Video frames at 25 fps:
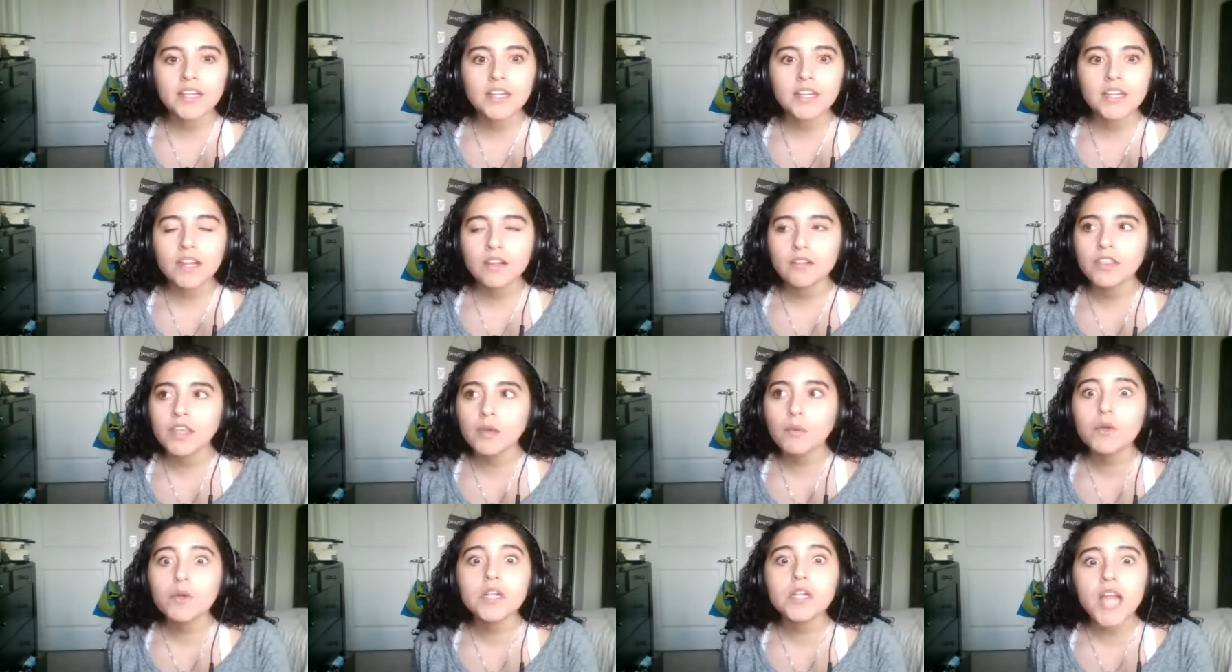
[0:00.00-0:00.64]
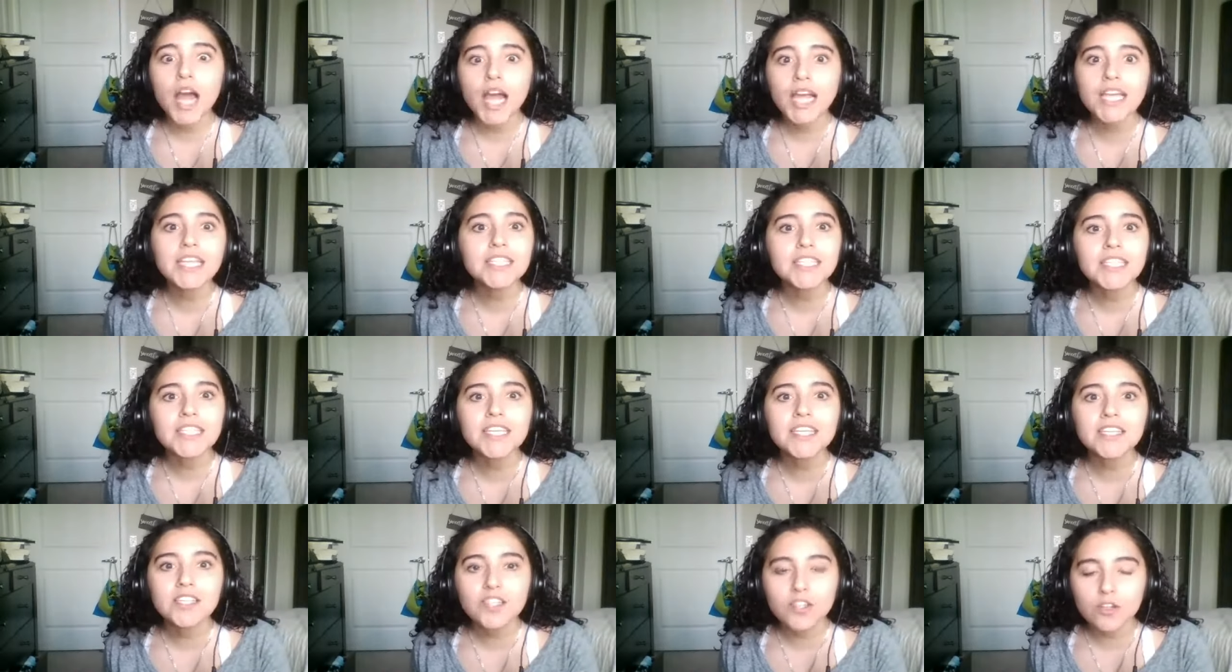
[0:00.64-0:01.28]
they were
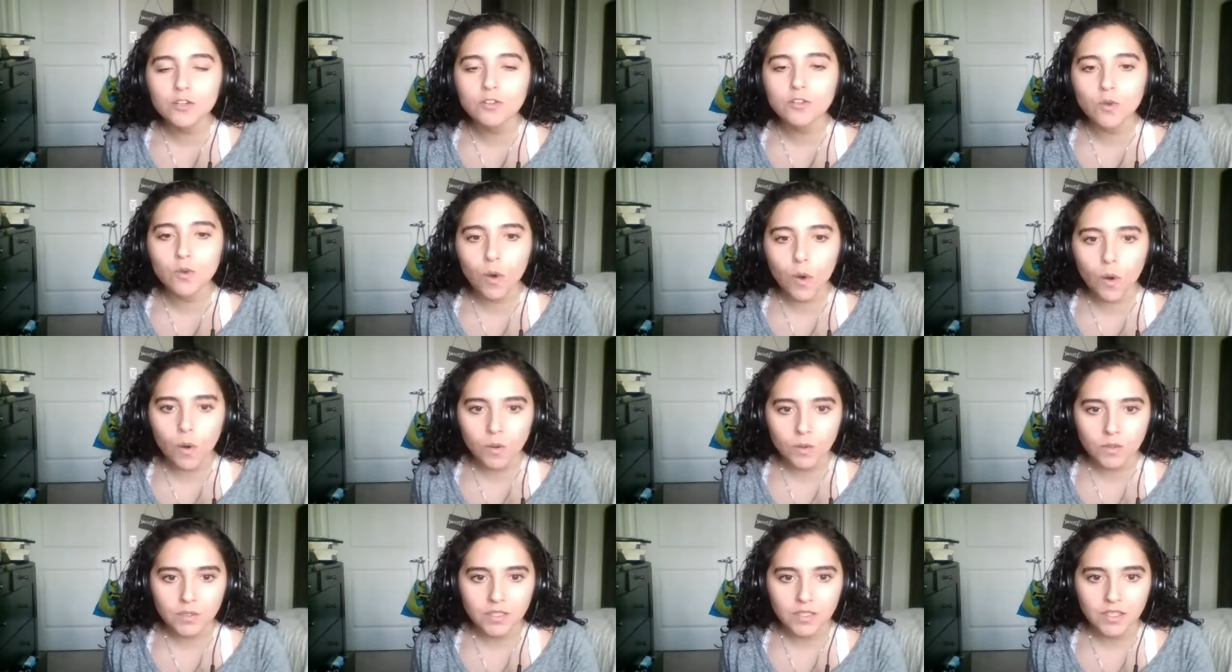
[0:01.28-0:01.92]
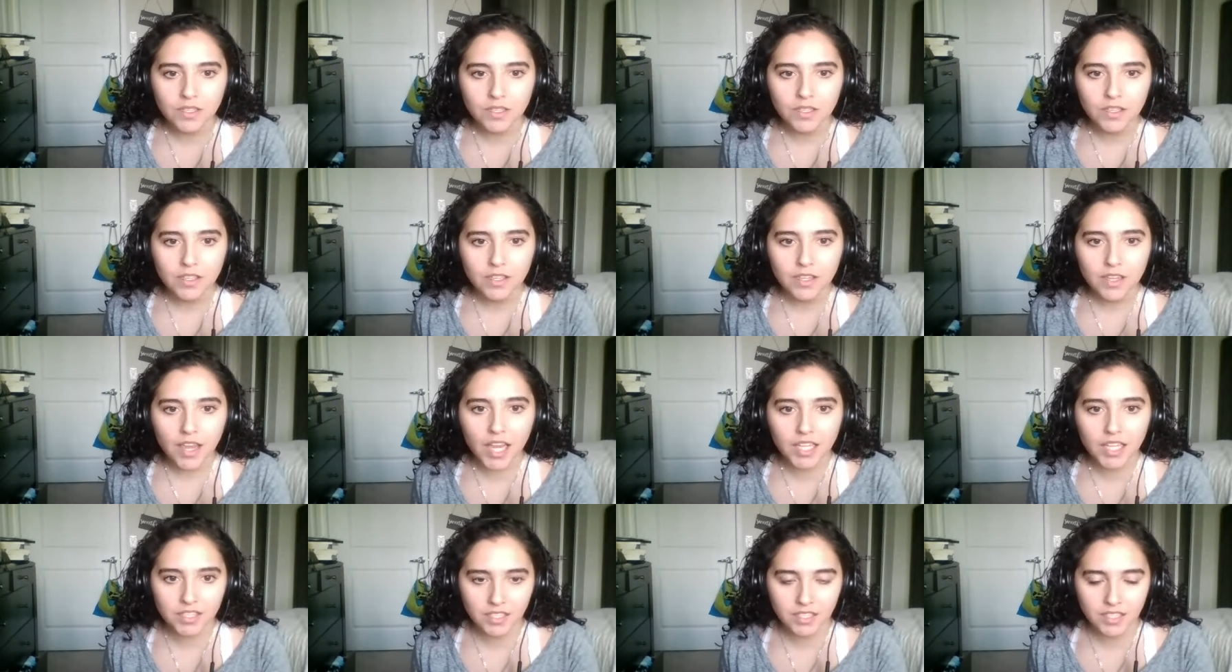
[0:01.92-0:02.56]
19 years old
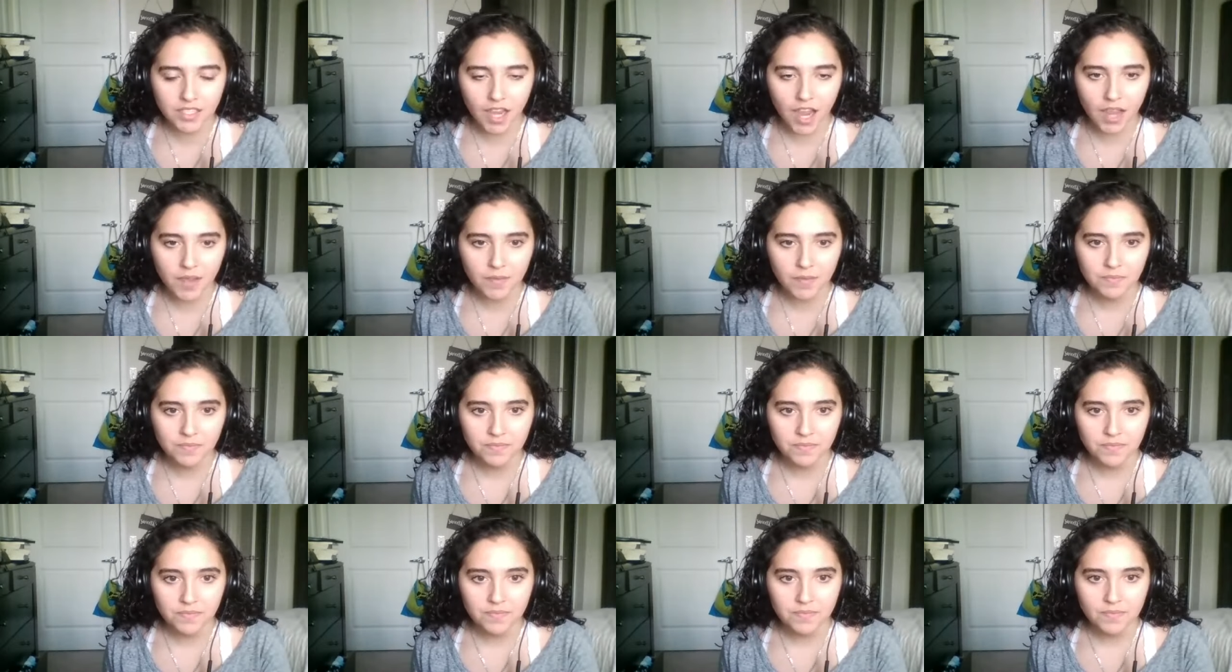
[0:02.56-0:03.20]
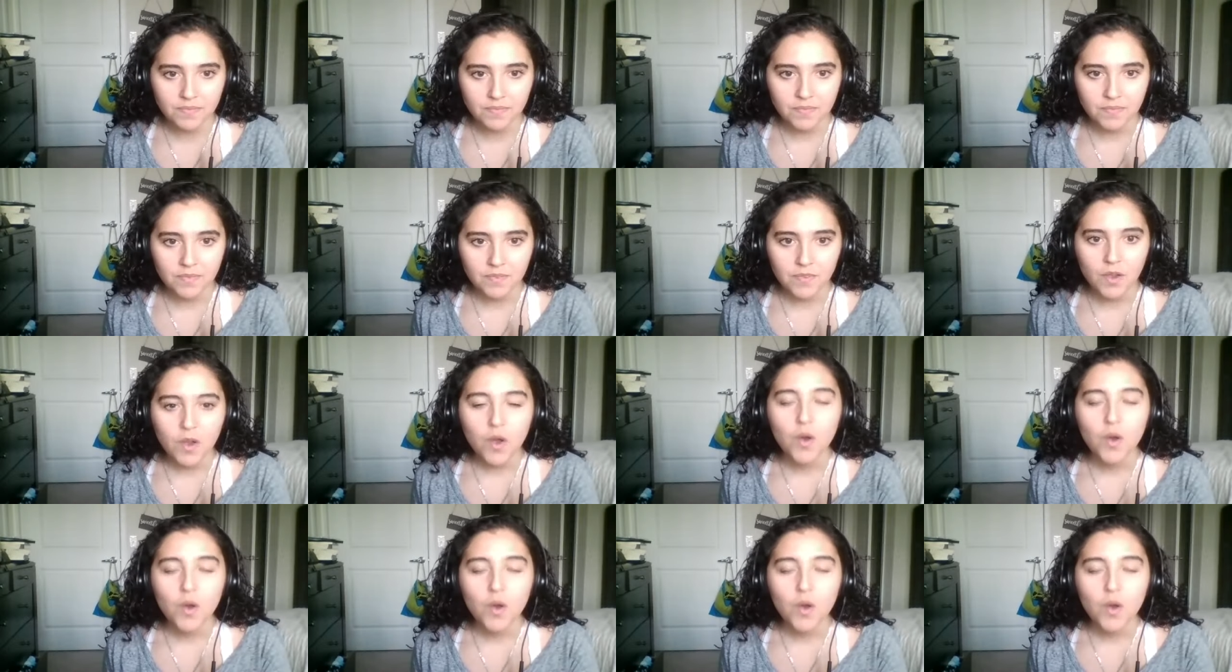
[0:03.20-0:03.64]
at the time. Mm-hmm.